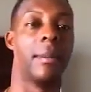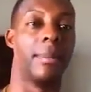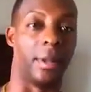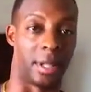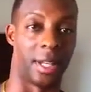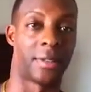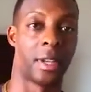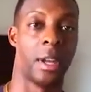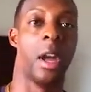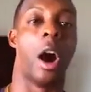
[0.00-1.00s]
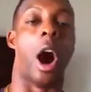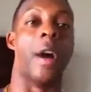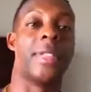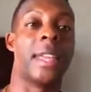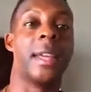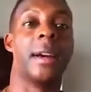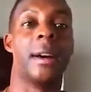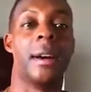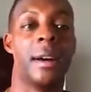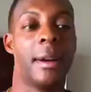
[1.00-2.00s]
beliefs, all the
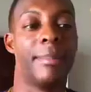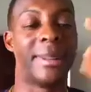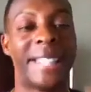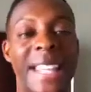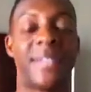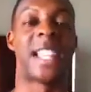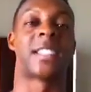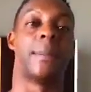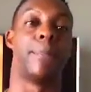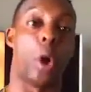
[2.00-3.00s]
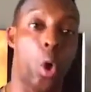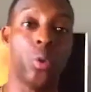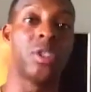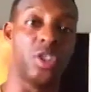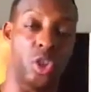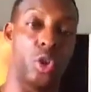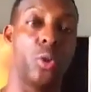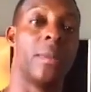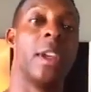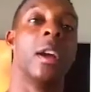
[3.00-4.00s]
beliefs that's opposing
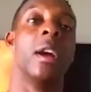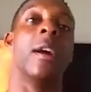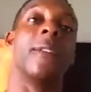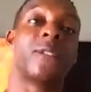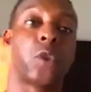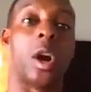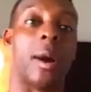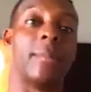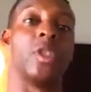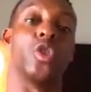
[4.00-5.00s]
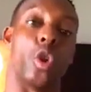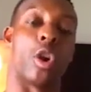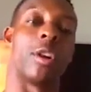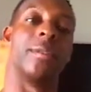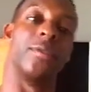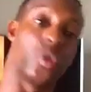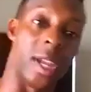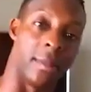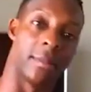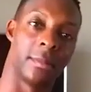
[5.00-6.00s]
you from your
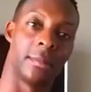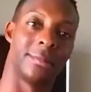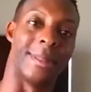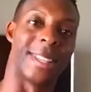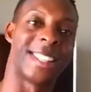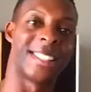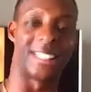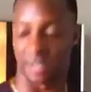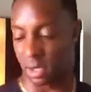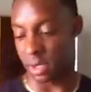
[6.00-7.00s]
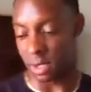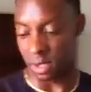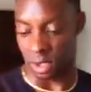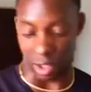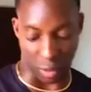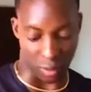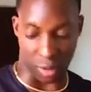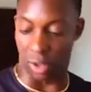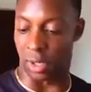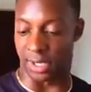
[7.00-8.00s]
dream. That makes sense? You
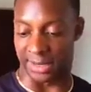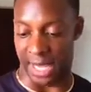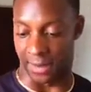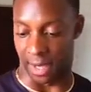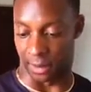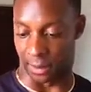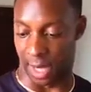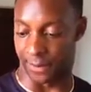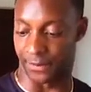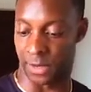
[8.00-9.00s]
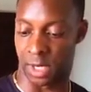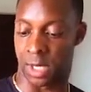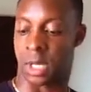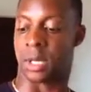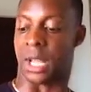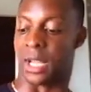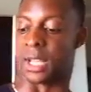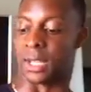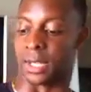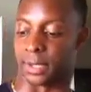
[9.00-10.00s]
don't understand that, okay? Now
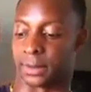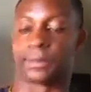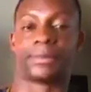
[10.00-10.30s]
look at this.